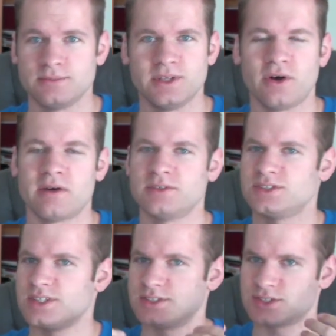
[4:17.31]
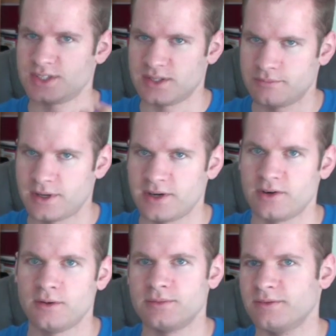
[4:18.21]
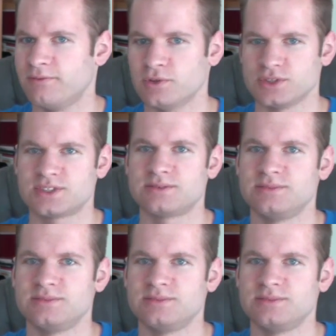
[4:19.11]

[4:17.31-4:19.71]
You know, obviously it's going to get better. The first,